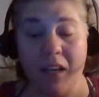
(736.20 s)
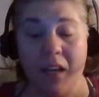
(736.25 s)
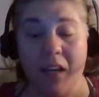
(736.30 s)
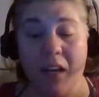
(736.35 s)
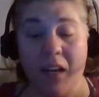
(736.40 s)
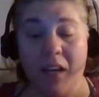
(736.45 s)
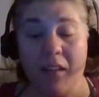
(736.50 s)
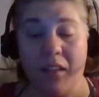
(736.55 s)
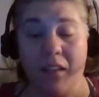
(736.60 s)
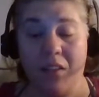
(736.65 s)

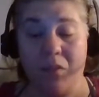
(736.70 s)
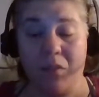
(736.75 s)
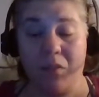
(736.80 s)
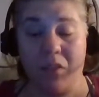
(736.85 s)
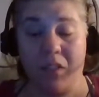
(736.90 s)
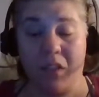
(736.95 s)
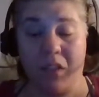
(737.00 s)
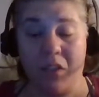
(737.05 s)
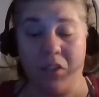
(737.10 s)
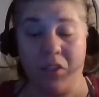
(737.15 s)
This
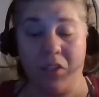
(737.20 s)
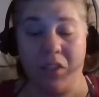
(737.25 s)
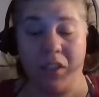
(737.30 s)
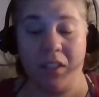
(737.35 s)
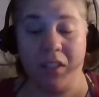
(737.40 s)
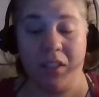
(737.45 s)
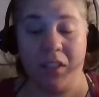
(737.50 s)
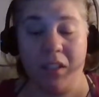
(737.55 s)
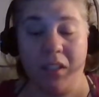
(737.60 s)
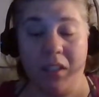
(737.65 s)
reduction
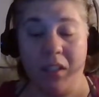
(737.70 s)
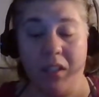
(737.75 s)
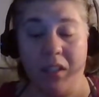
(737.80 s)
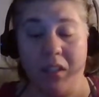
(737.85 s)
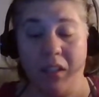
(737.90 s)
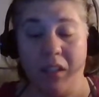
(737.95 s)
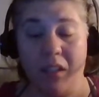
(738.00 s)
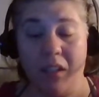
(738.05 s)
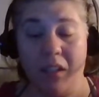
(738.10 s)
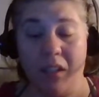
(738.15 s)

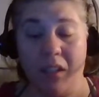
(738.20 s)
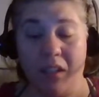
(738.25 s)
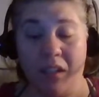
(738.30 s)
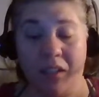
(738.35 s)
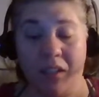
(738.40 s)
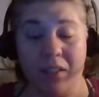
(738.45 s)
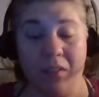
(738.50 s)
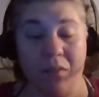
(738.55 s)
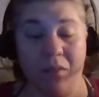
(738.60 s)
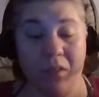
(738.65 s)
in
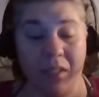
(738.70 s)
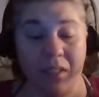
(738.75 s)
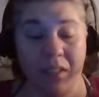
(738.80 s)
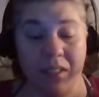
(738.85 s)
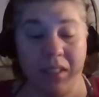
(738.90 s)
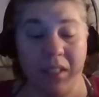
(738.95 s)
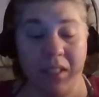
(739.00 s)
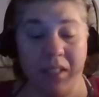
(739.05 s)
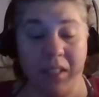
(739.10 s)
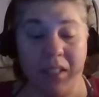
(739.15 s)
risk
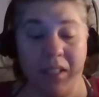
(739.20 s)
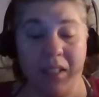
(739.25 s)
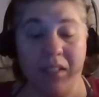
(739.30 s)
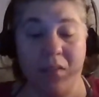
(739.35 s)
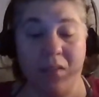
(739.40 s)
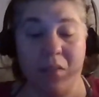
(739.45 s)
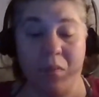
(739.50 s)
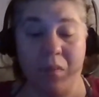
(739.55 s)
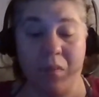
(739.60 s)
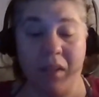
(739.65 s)
is what
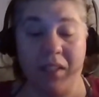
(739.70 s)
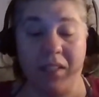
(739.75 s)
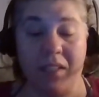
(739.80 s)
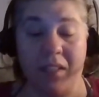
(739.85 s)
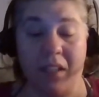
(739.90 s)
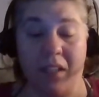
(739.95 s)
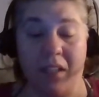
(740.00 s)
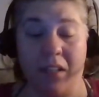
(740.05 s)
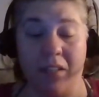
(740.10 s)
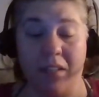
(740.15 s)
makes an
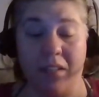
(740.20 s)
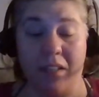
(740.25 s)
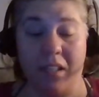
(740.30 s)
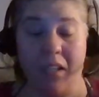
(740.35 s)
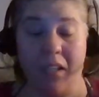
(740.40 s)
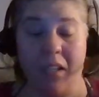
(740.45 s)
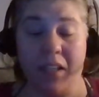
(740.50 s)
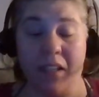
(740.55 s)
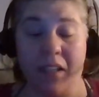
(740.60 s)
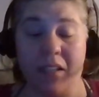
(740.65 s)
LLC
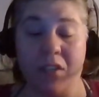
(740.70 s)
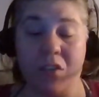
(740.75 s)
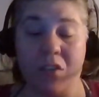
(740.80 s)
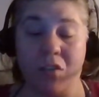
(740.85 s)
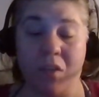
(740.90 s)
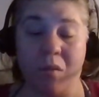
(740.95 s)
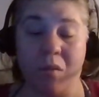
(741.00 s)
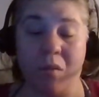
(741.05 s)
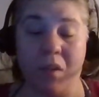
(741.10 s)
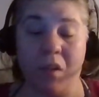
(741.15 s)
an
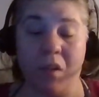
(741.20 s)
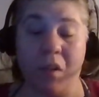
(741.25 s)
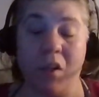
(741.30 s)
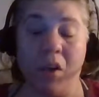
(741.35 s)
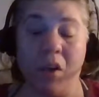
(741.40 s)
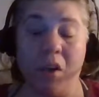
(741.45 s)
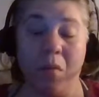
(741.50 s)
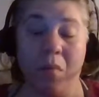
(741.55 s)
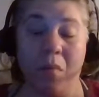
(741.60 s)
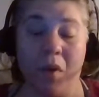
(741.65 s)
extremely
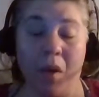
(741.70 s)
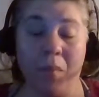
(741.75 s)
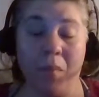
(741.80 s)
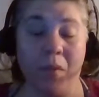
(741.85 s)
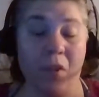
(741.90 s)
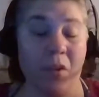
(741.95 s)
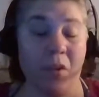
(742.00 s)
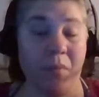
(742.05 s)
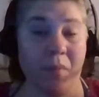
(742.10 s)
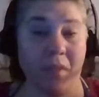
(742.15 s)
popular
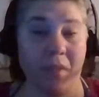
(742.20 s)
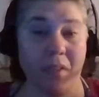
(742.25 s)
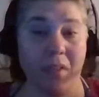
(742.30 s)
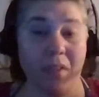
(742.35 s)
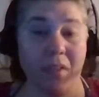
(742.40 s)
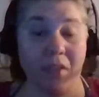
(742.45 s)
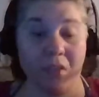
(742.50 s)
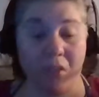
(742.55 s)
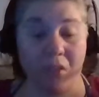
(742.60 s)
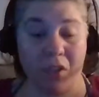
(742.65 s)
business
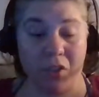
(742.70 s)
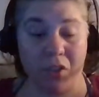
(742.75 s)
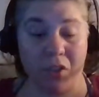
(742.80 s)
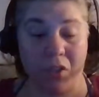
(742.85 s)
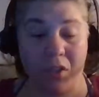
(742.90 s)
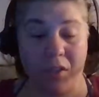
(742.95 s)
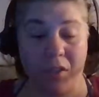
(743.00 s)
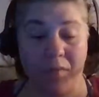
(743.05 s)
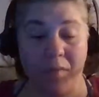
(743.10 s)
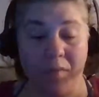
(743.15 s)

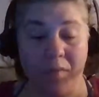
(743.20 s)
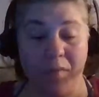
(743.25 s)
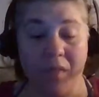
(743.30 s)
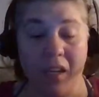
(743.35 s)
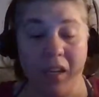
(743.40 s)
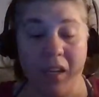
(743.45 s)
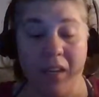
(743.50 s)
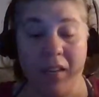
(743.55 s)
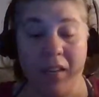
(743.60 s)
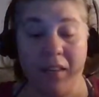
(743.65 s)
structure.
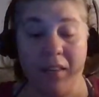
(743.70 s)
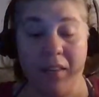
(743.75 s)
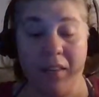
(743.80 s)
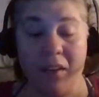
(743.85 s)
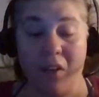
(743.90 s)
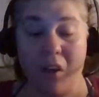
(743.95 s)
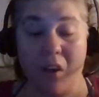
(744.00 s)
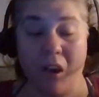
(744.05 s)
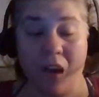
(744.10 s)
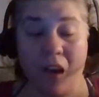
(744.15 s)
The
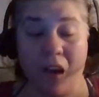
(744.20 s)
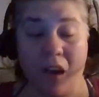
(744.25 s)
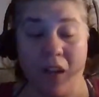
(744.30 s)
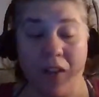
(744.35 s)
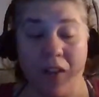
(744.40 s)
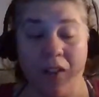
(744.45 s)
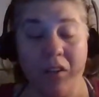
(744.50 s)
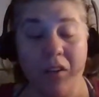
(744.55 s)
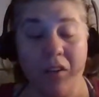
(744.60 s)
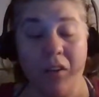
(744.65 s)
con
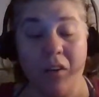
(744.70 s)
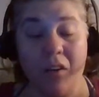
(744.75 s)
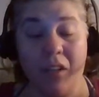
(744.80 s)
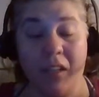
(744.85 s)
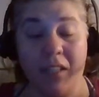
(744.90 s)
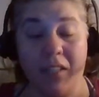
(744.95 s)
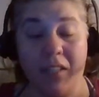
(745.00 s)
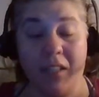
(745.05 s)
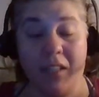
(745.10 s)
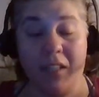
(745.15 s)
is
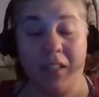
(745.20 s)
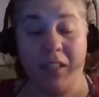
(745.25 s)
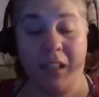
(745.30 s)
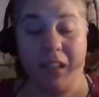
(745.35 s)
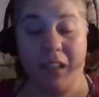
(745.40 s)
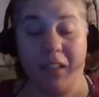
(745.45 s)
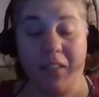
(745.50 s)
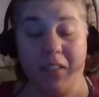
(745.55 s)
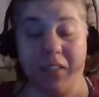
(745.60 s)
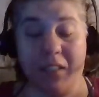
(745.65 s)
that the
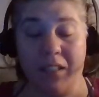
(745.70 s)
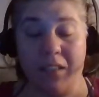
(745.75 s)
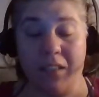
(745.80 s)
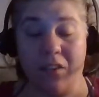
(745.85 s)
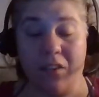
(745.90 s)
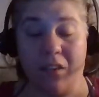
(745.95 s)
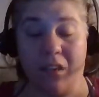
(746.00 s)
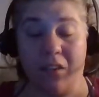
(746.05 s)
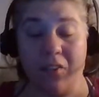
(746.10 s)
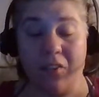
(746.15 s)
LLCs are
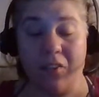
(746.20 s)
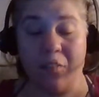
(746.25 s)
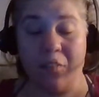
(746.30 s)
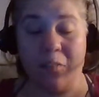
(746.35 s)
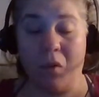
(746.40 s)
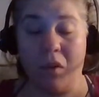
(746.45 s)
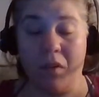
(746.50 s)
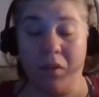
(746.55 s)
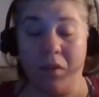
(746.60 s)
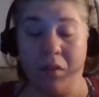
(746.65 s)
often more
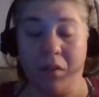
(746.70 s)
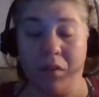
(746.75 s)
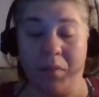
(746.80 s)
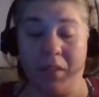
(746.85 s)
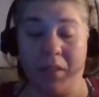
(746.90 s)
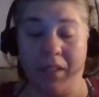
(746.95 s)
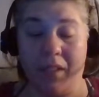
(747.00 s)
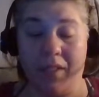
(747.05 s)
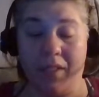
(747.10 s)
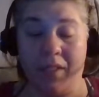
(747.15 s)

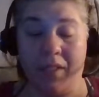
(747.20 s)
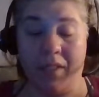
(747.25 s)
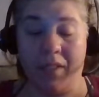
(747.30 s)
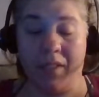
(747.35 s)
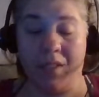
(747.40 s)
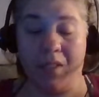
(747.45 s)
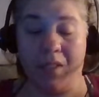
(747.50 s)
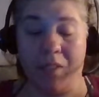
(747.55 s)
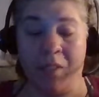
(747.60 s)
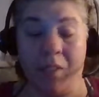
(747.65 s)
complex than a sole
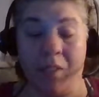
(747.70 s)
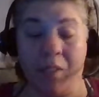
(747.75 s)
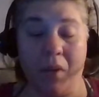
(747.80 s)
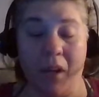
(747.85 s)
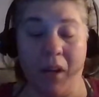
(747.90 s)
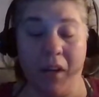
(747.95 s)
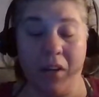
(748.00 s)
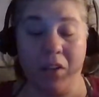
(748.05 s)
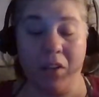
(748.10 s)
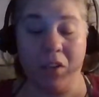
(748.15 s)

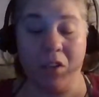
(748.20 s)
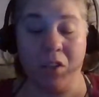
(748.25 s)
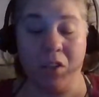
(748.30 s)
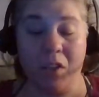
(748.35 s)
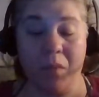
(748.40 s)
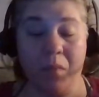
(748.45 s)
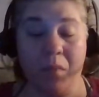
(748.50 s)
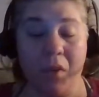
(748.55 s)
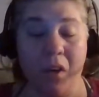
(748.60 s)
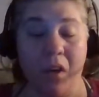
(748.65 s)
proprietorship,
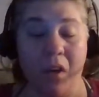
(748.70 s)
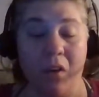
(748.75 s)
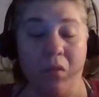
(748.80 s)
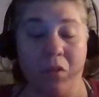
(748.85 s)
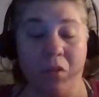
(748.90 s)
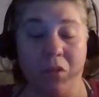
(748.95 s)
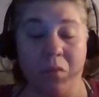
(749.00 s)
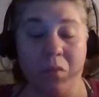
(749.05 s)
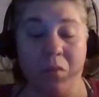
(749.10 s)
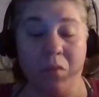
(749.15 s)
which
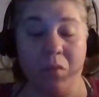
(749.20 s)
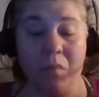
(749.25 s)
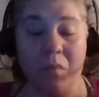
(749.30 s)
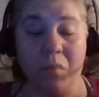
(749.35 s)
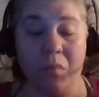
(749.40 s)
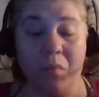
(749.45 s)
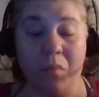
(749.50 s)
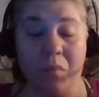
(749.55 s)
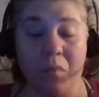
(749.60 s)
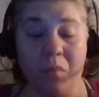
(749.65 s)
means
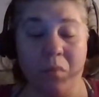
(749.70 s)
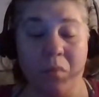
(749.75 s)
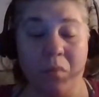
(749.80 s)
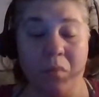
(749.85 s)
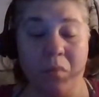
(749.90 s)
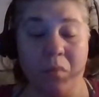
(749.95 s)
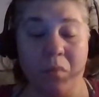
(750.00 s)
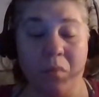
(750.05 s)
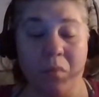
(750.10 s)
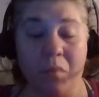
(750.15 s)
higher initial
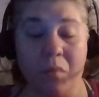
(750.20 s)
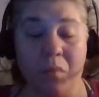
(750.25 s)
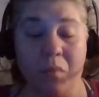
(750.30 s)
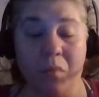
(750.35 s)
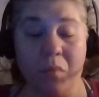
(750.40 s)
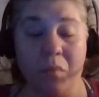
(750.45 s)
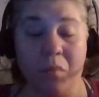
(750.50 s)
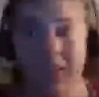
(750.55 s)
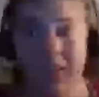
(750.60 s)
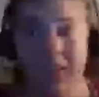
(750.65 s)

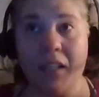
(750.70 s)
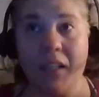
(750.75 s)
costs.